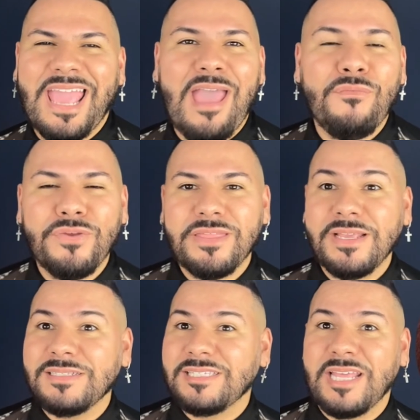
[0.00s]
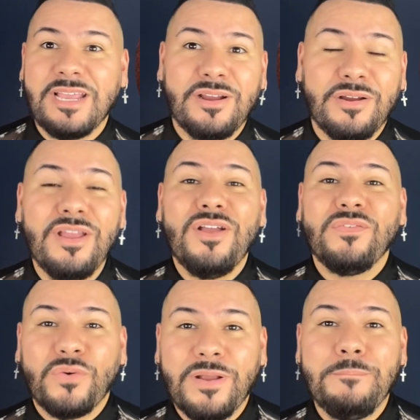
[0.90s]
everything is there
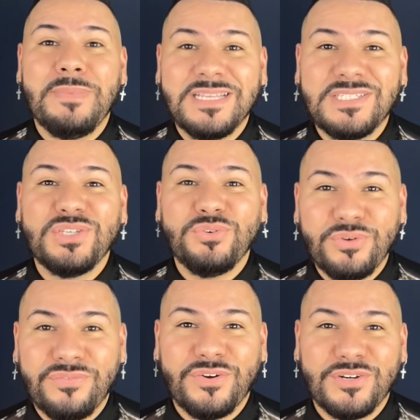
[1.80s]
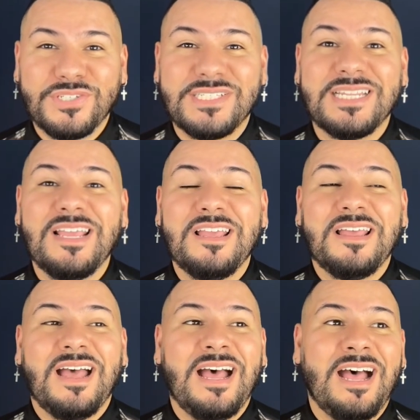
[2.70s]
for a Miss Universe
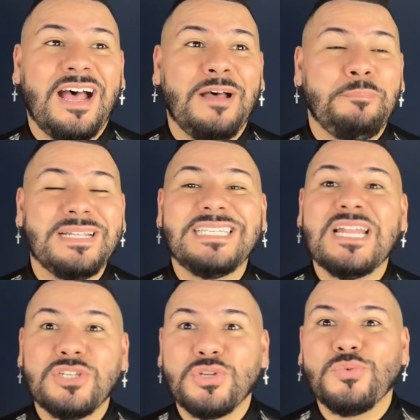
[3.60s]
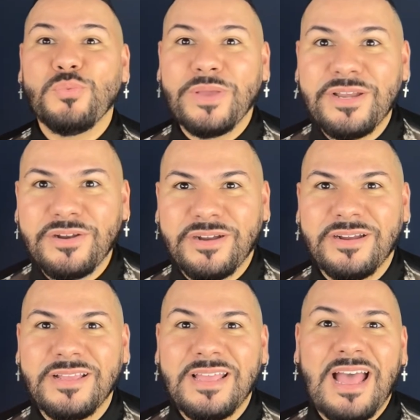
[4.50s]
potential
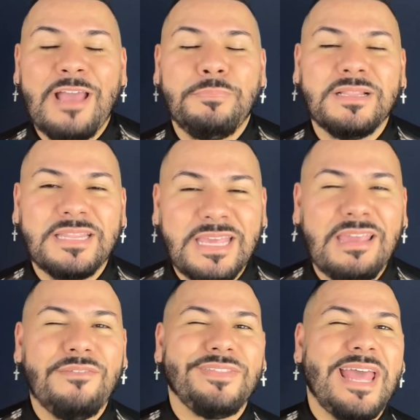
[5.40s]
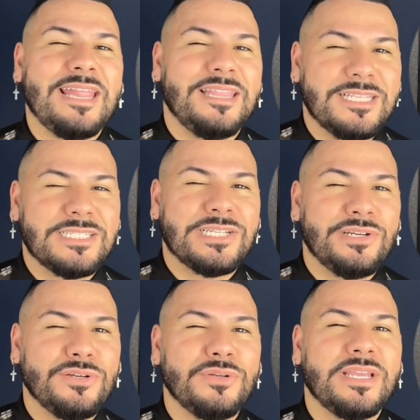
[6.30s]
winner. I believe that this
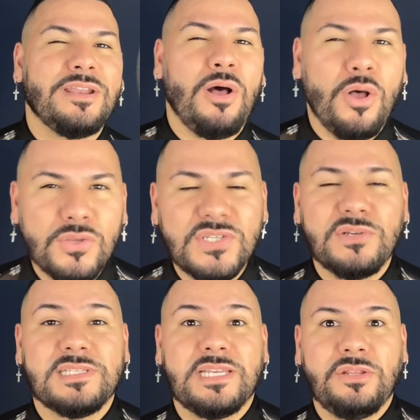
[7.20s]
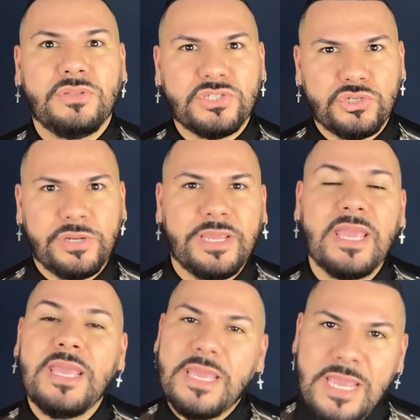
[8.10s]
girl can also continue the streak
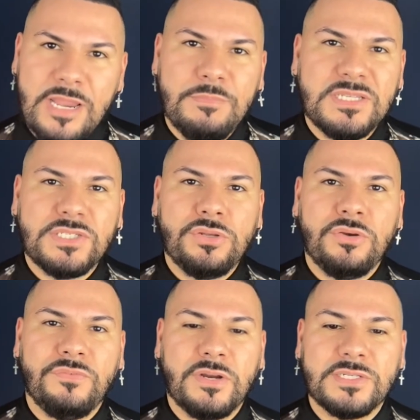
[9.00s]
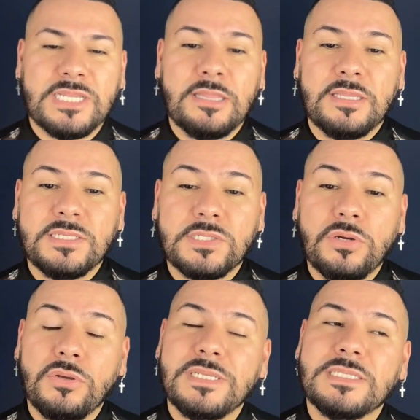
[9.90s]
in Miss Universe. And this
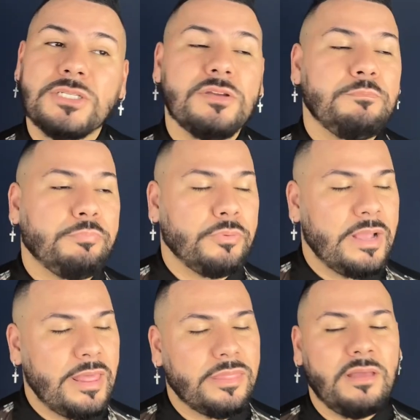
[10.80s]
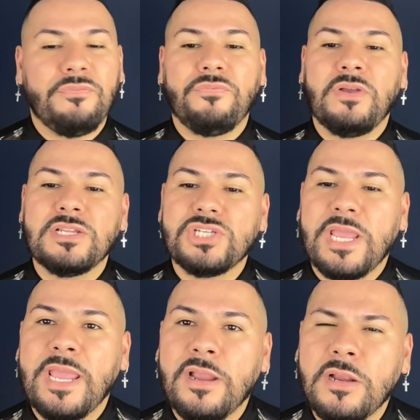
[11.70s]
girl is such a breath of fresh
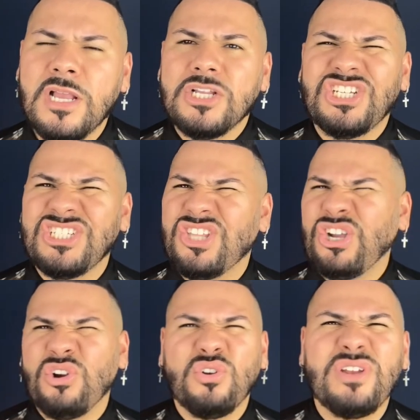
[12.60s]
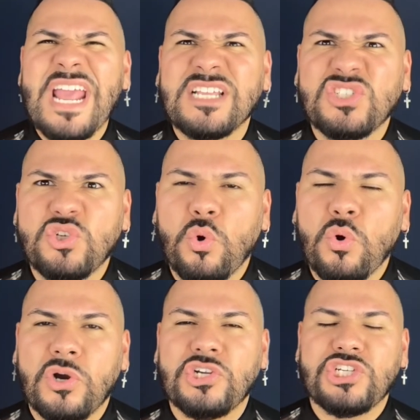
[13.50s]
air. She's the girl next
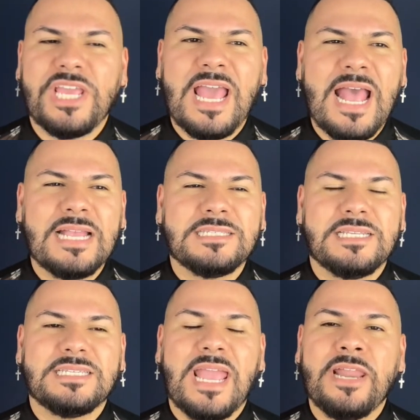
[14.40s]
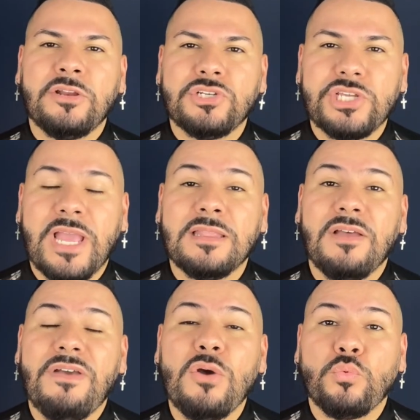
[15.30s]
door. She has this energy. I
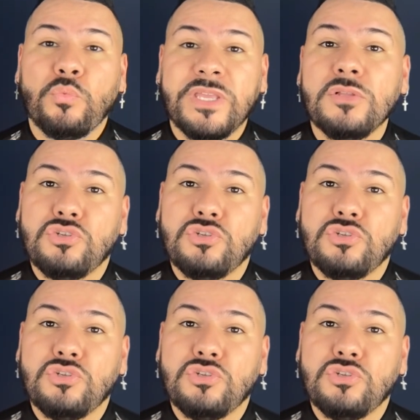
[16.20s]
love how real